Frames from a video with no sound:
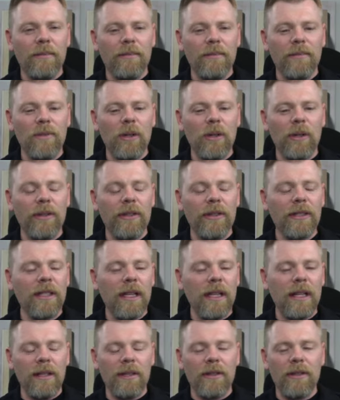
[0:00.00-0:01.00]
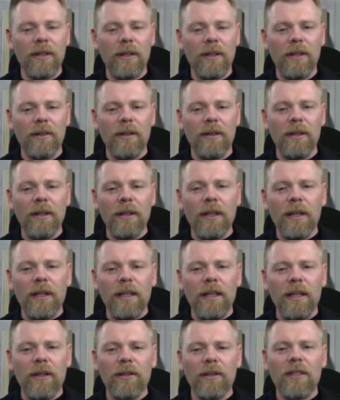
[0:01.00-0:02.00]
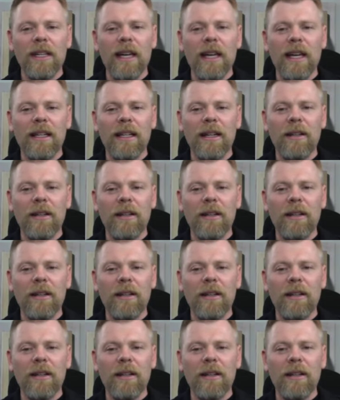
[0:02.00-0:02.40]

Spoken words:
during the day. So, Zach,